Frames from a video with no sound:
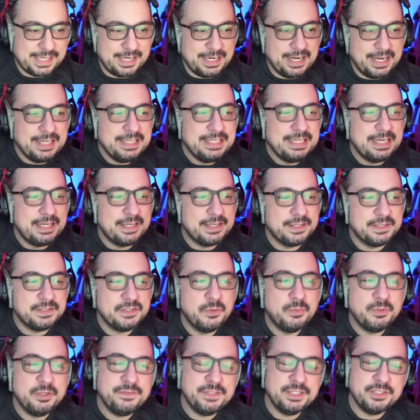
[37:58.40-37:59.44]
And
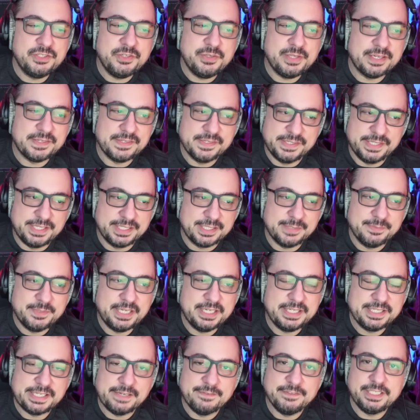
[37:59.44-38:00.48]
Oblivion's 2006. I'm
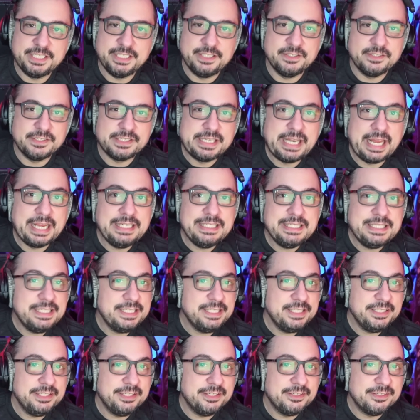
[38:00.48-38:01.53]
saying 17 years,
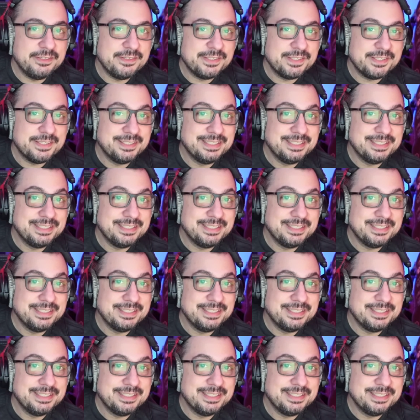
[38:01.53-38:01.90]
19 years.